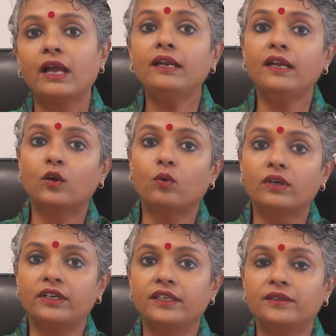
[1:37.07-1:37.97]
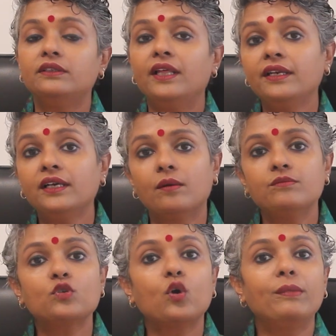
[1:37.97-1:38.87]
and egg quality. Then
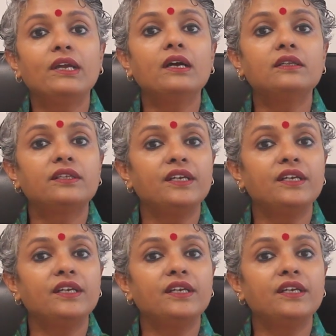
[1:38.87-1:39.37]
comes omega